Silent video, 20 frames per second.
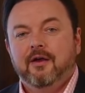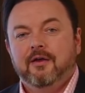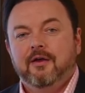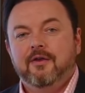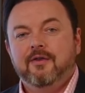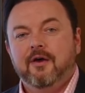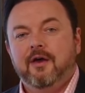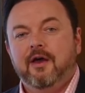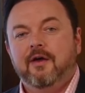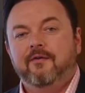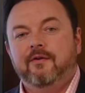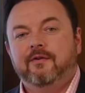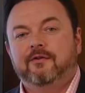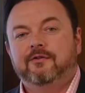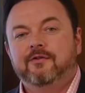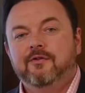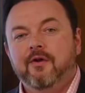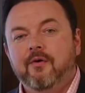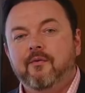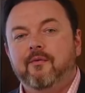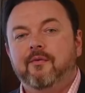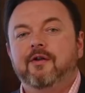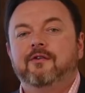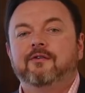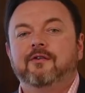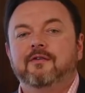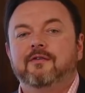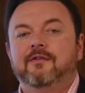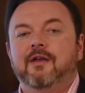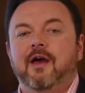You know, if it's not
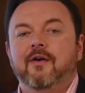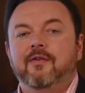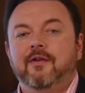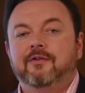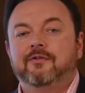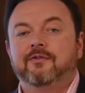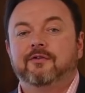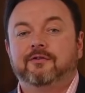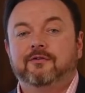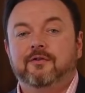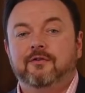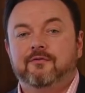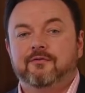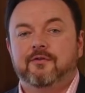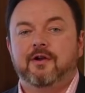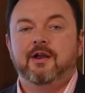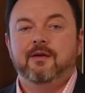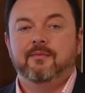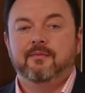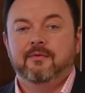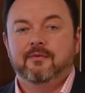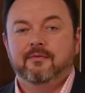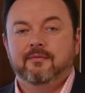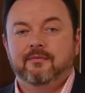written down, it's just a dream.